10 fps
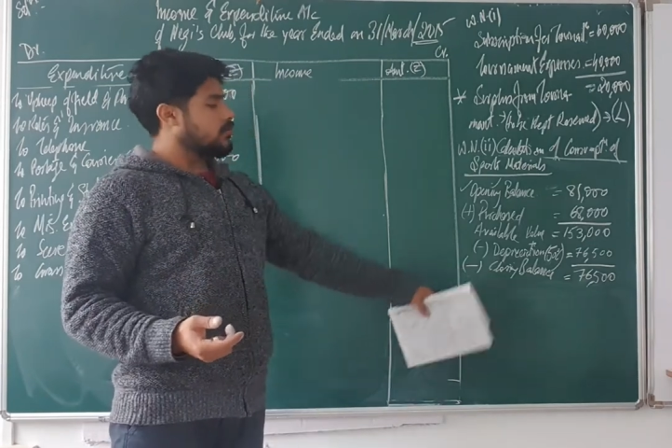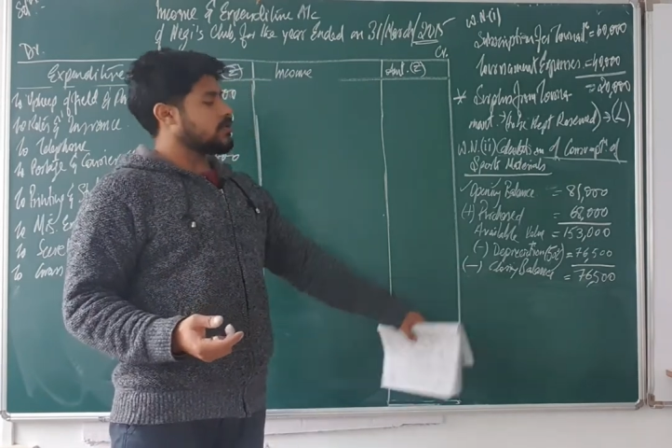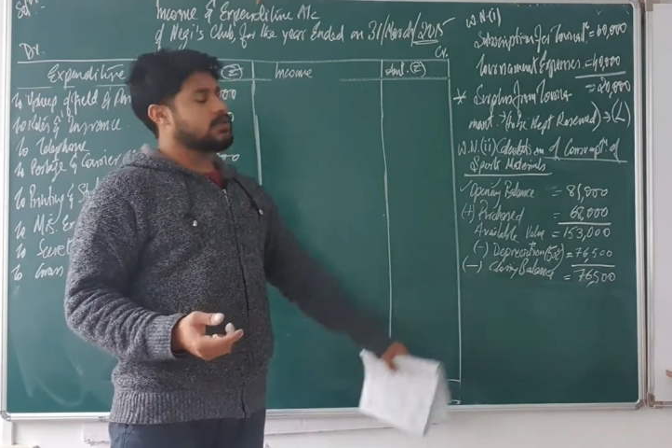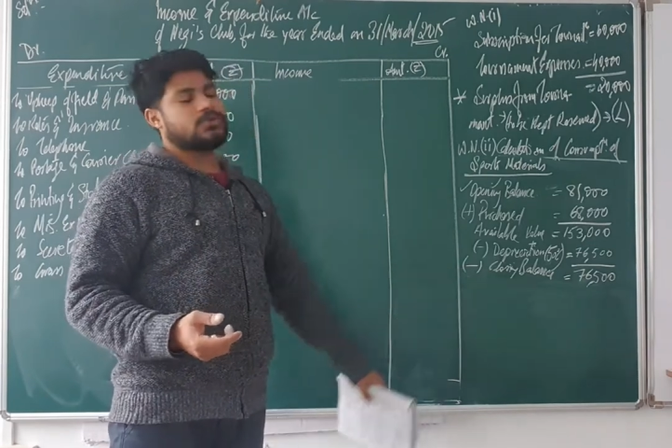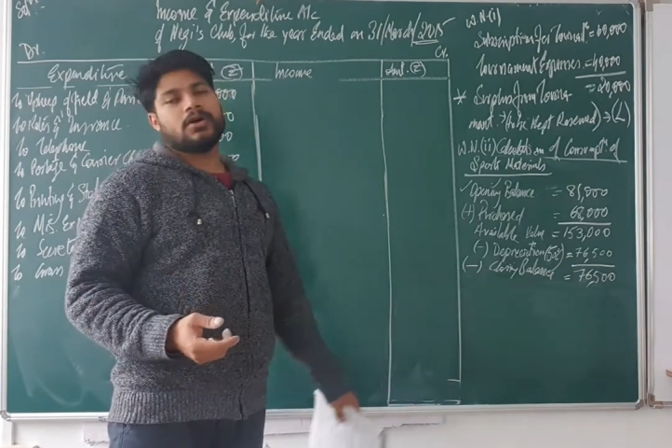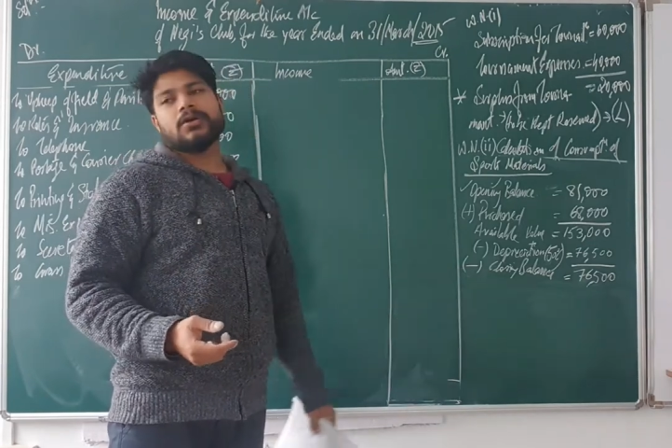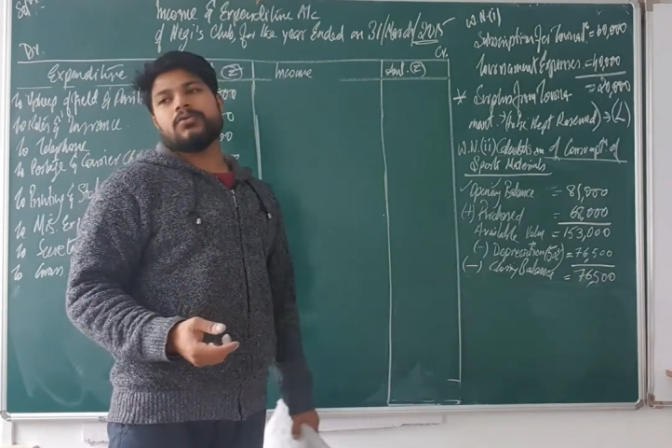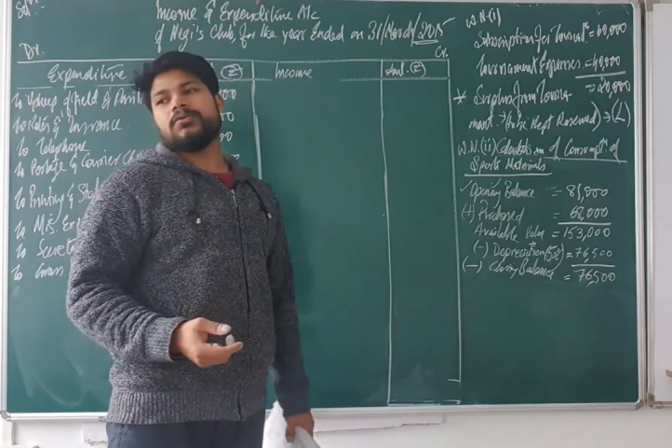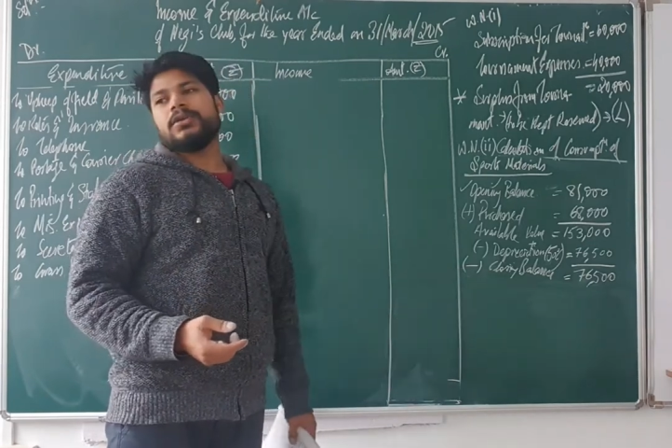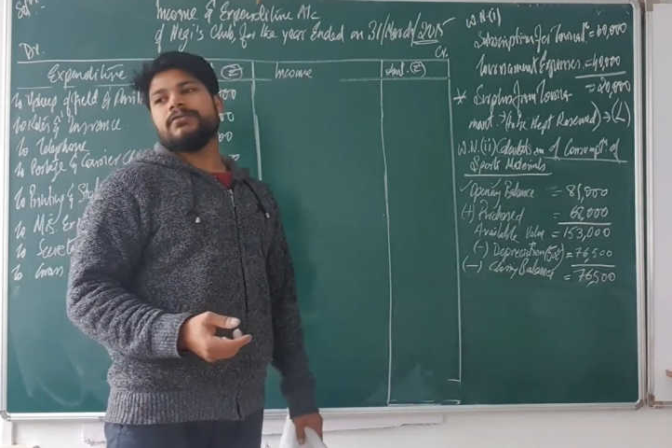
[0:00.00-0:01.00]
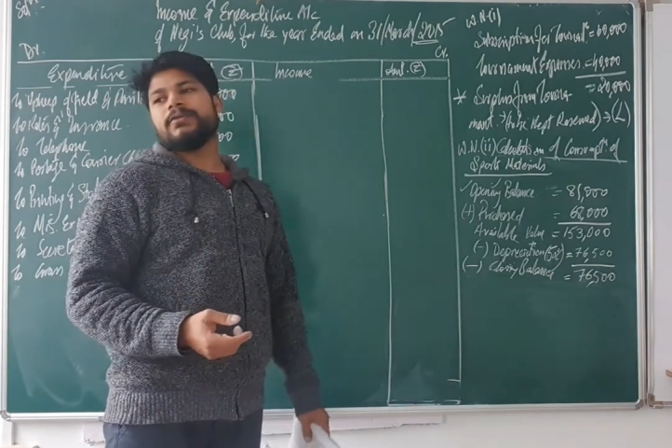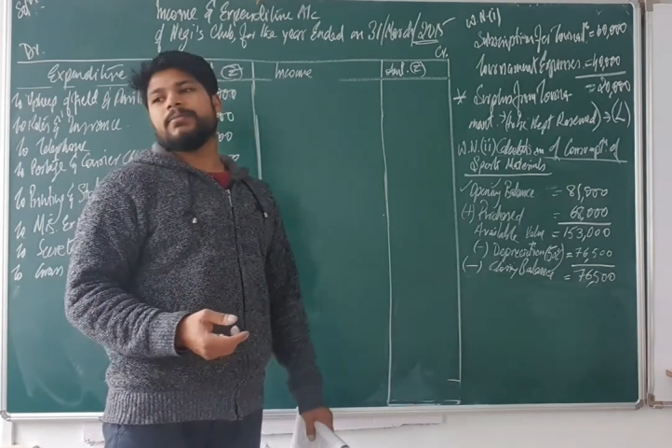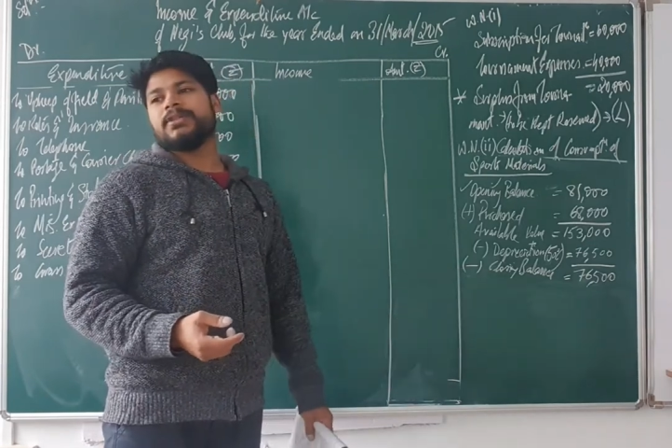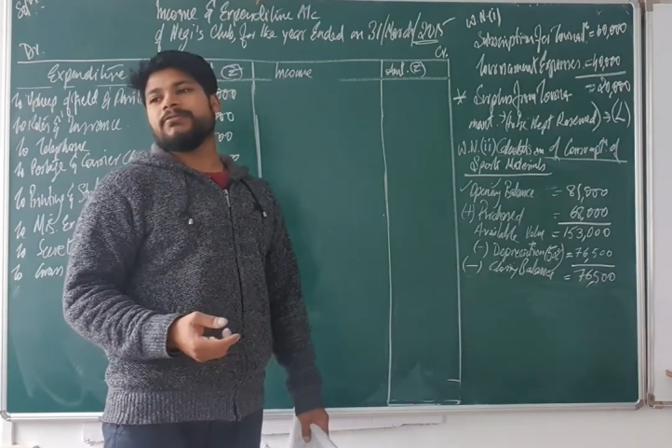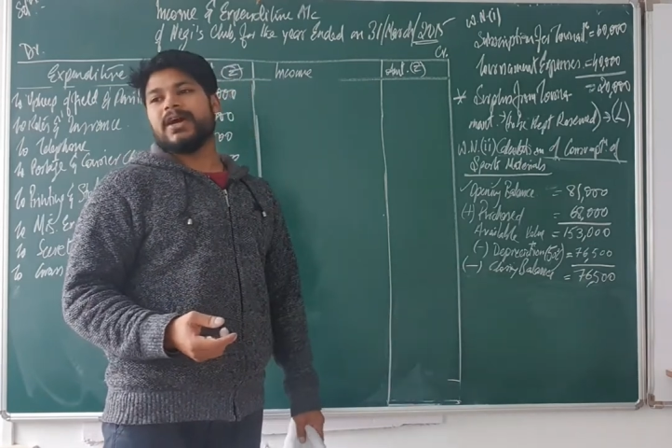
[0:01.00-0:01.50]
closing stock only will
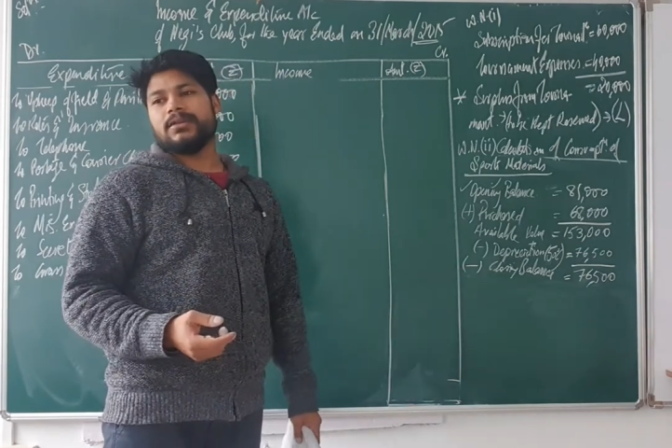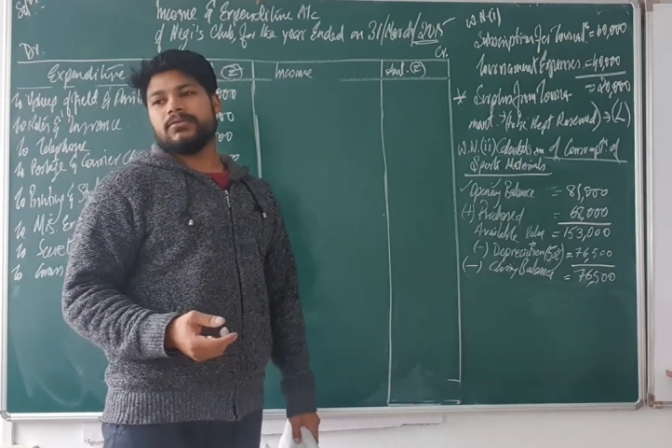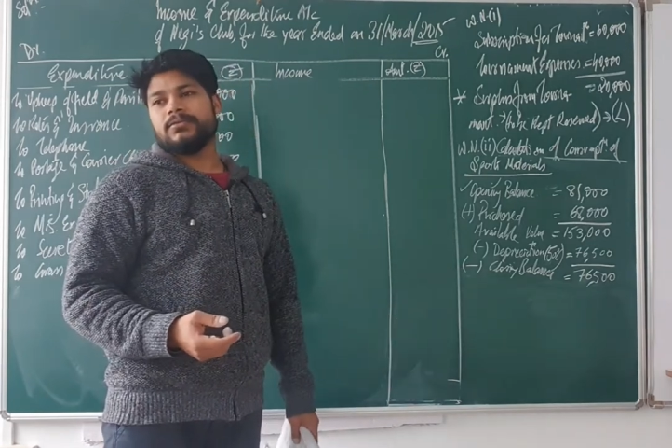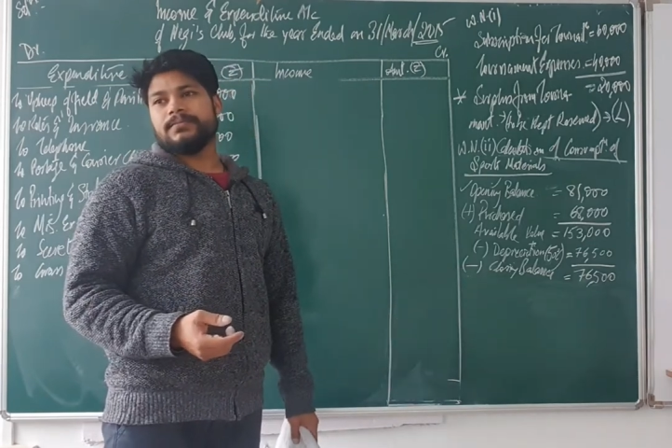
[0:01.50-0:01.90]
be the value.